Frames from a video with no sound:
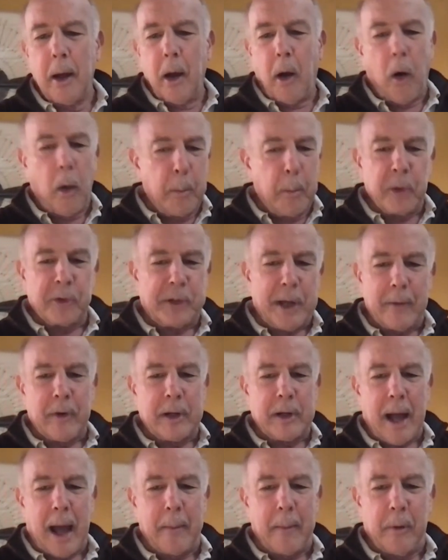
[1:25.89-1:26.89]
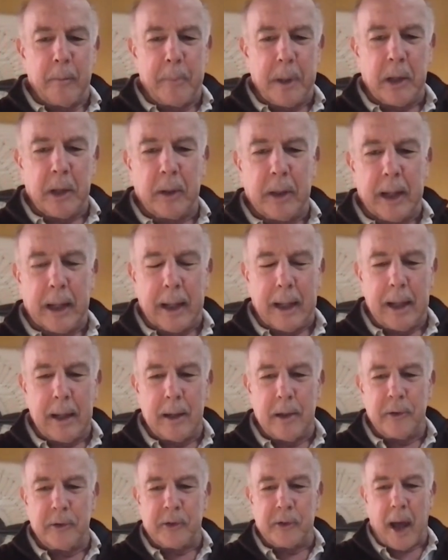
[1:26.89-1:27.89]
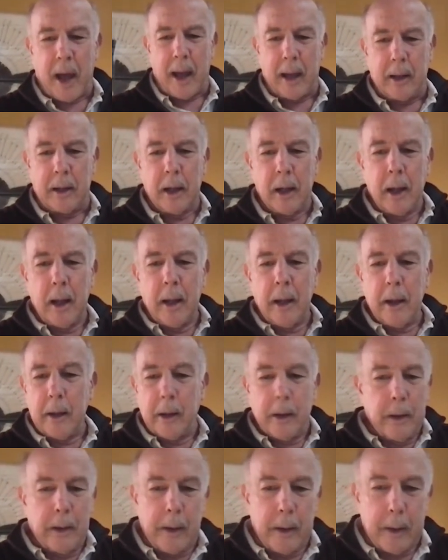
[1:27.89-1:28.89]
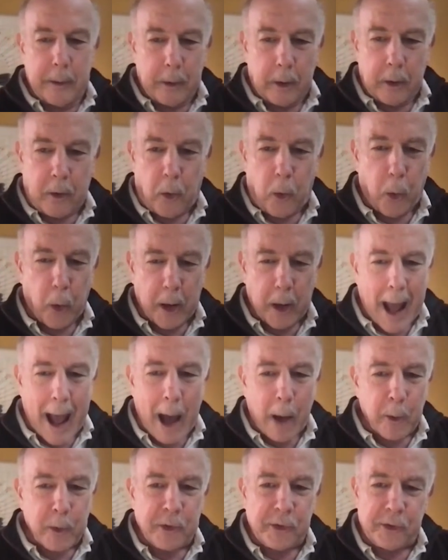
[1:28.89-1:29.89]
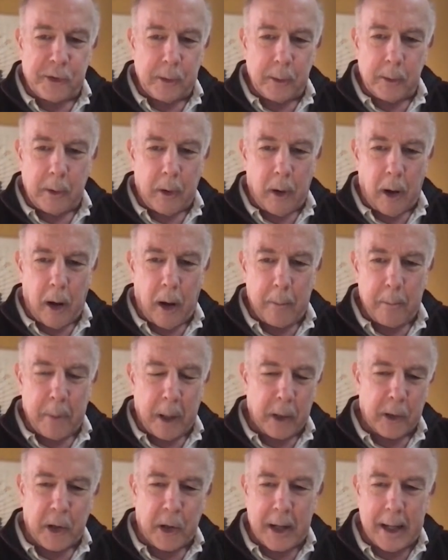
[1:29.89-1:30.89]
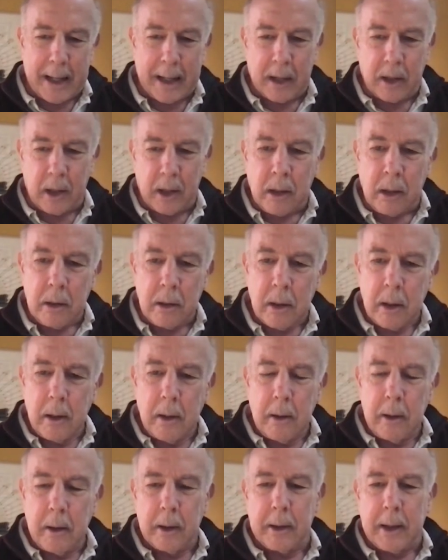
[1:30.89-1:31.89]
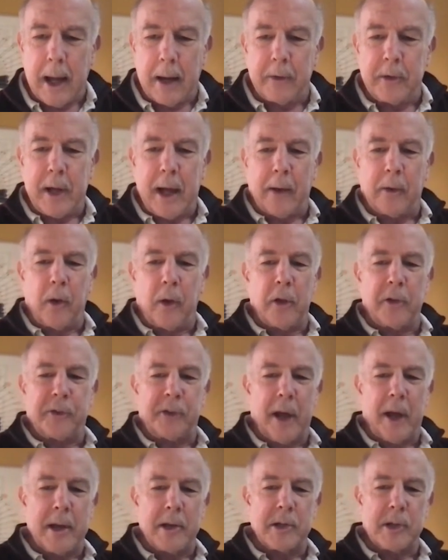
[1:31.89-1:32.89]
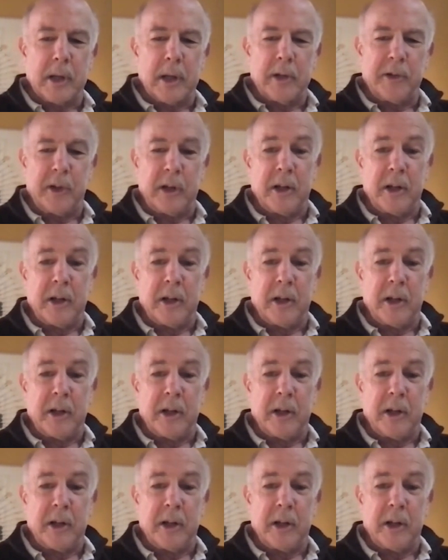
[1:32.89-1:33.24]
almost every type of building. He designed the courthouse on Bunker Hill in downtown Los Angeles.